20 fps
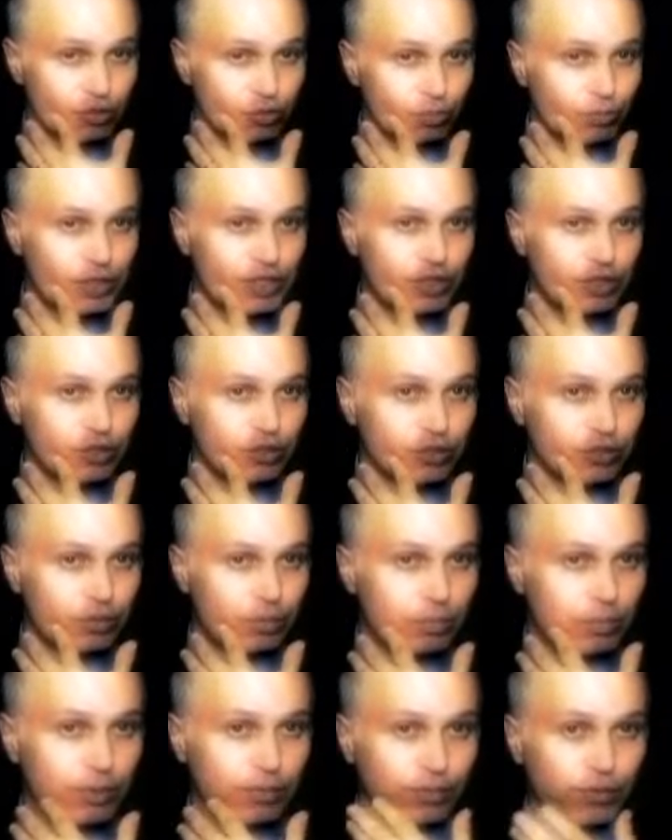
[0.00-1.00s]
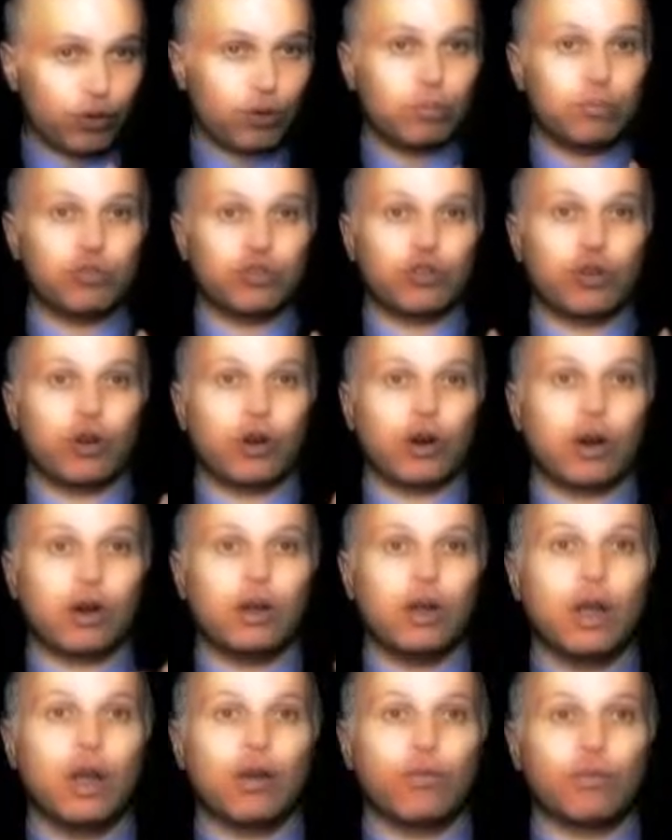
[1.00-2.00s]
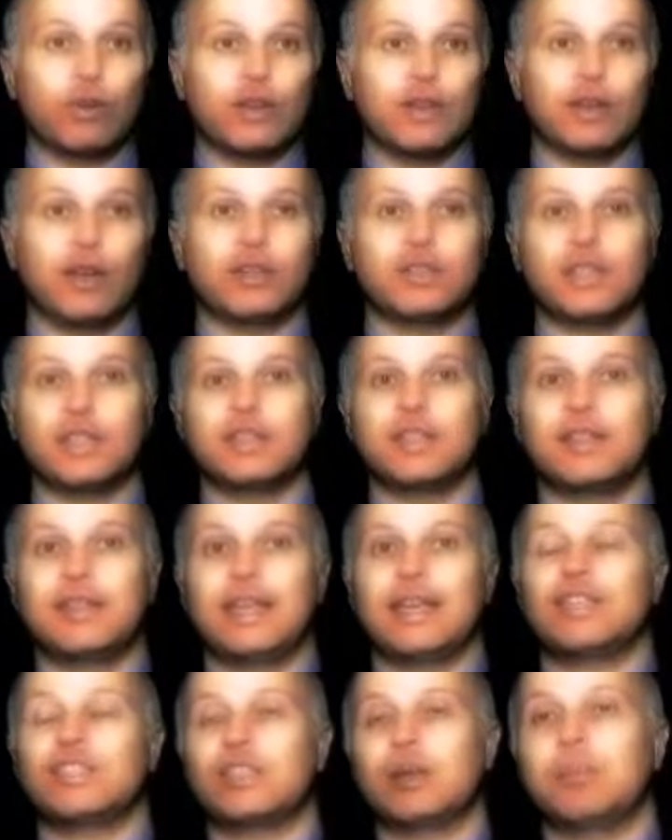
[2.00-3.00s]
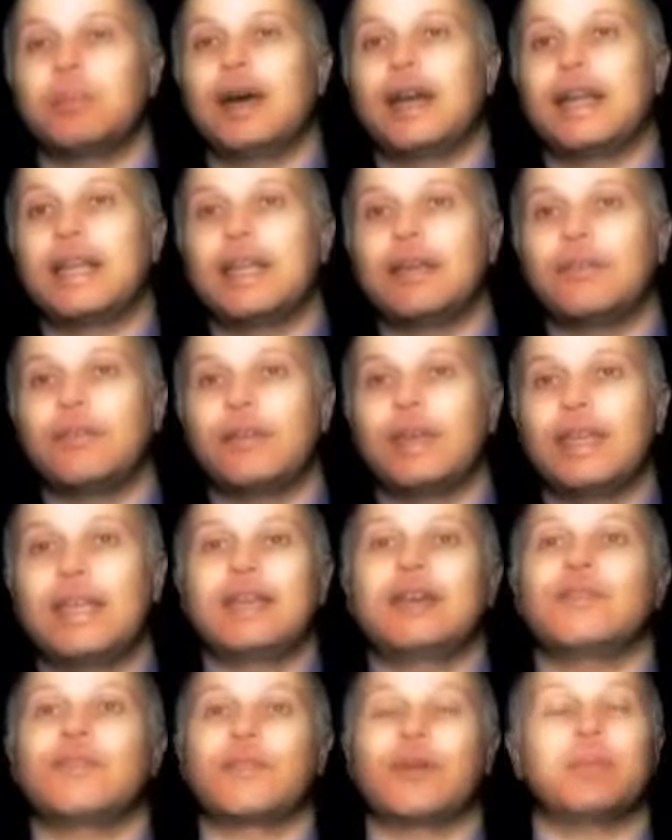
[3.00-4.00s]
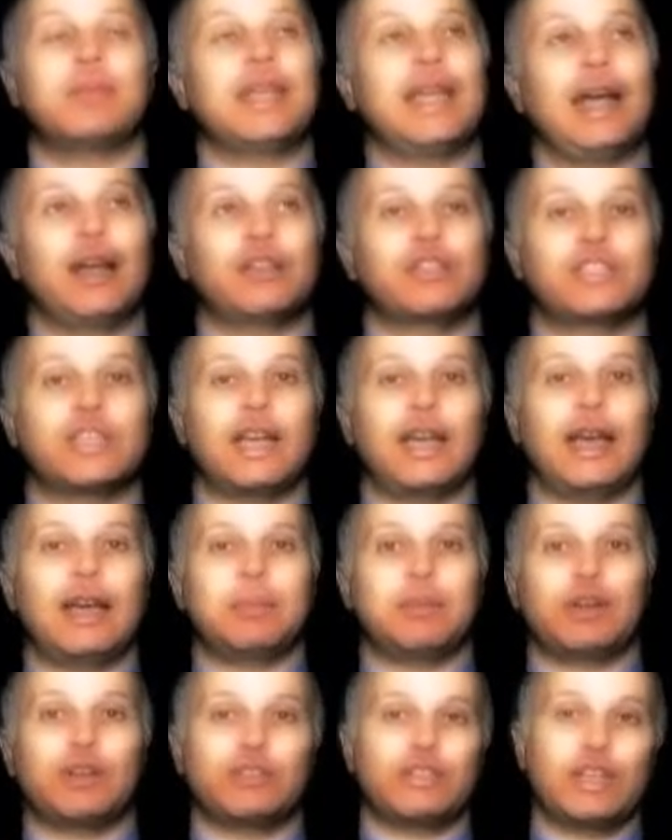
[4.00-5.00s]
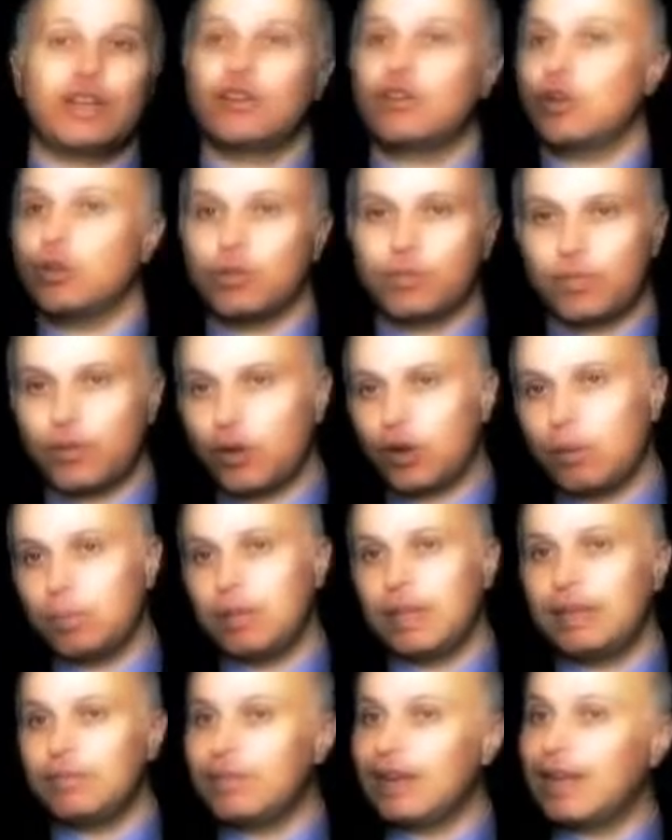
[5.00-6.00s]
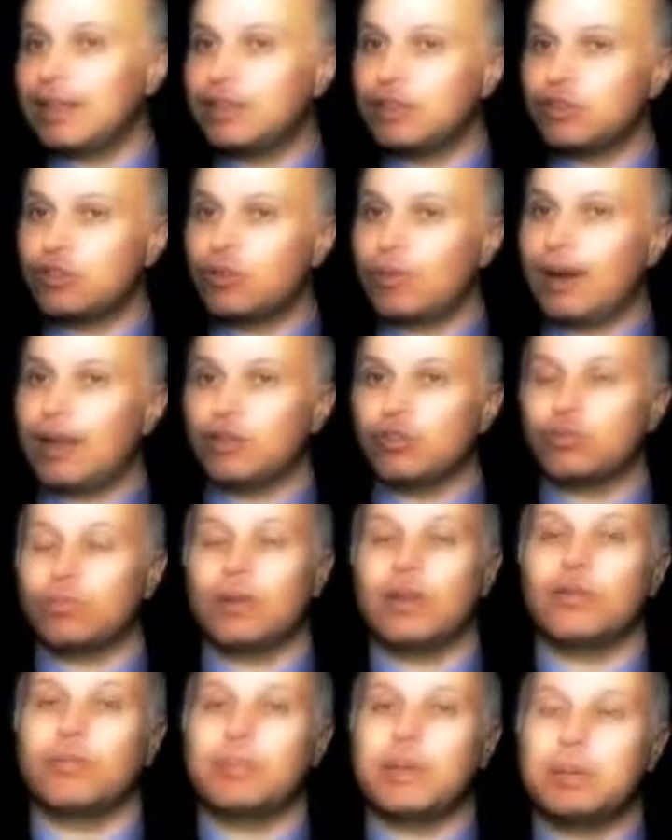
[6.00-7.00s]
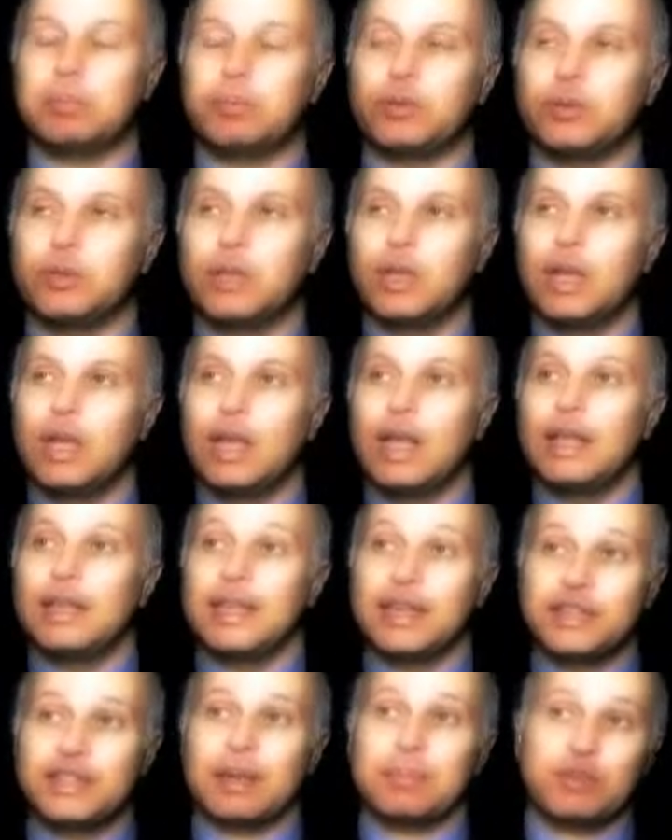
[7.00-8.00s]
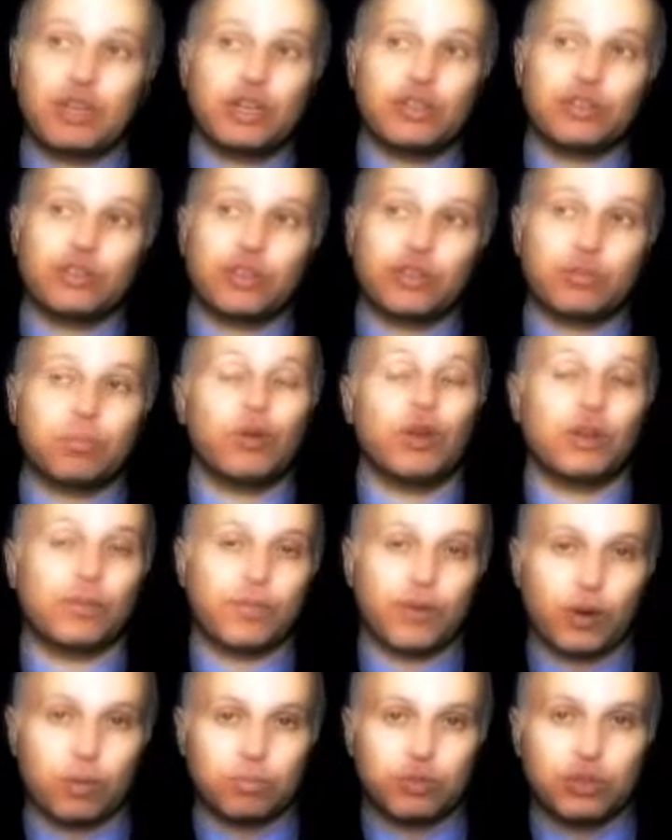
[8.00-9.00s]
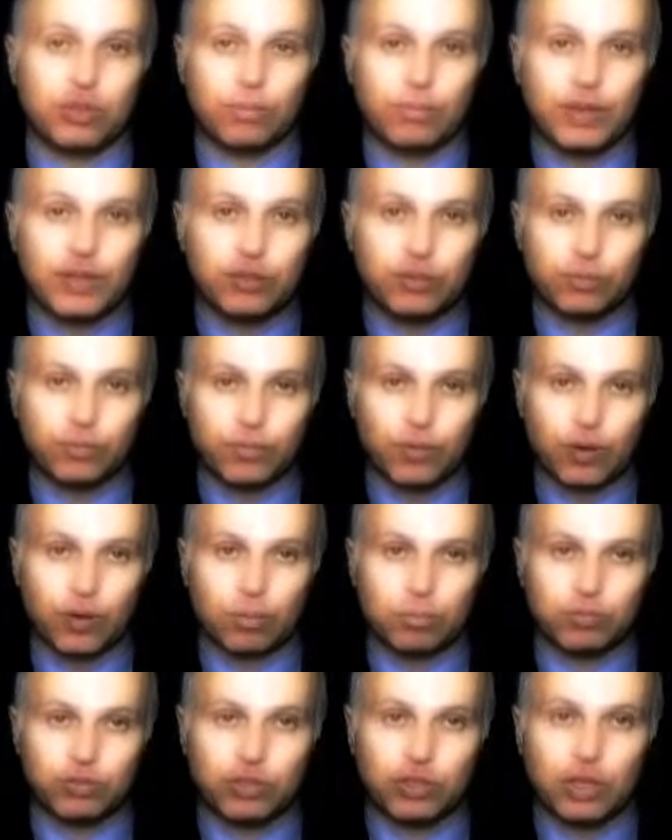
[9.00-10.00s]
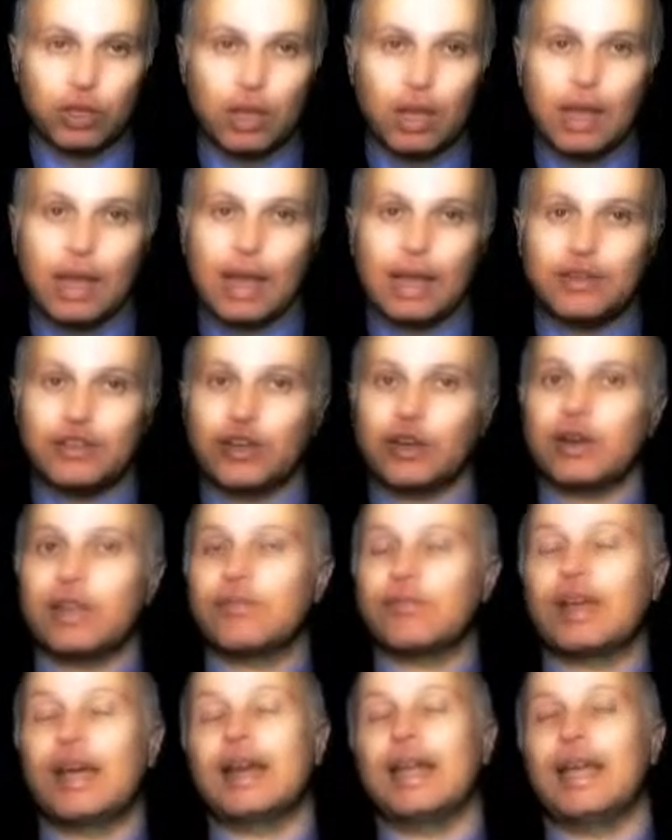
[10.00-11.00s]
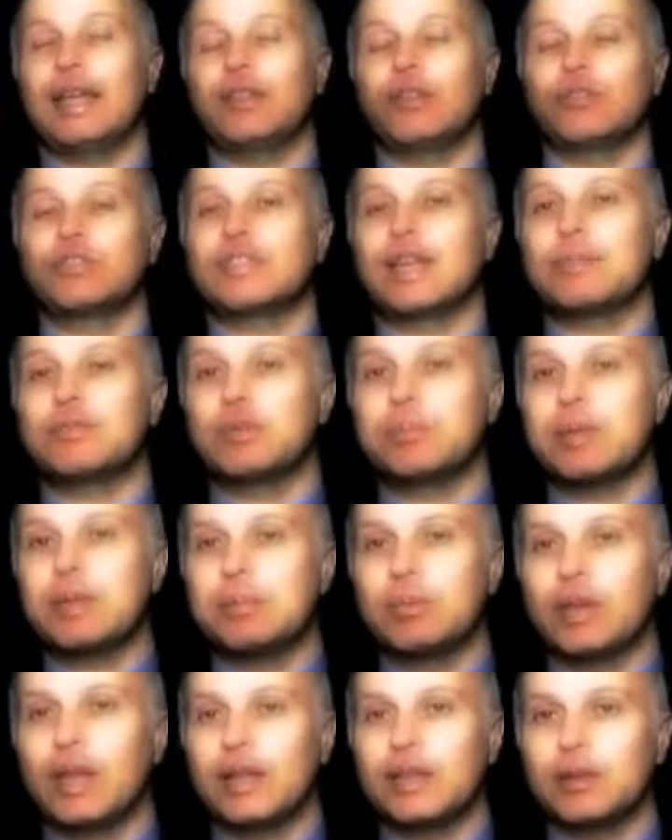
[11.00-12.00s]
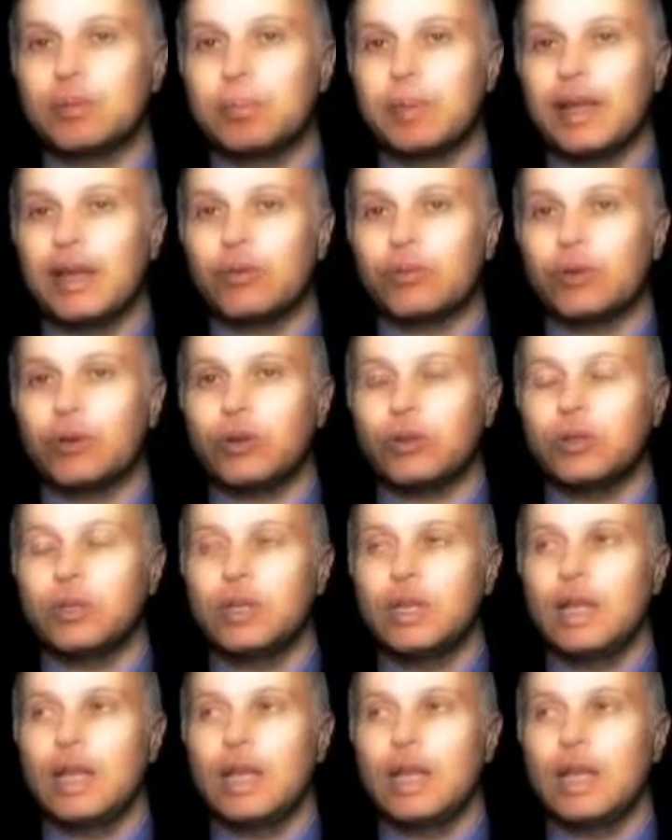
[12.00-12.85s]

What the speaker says: switches, the firms are reluctant to take somebody in from the outside because they don't know the firm and they've got this groundswell of people. The exception is the smaller firms. The regional firms generally have not had those types of people on their payroll.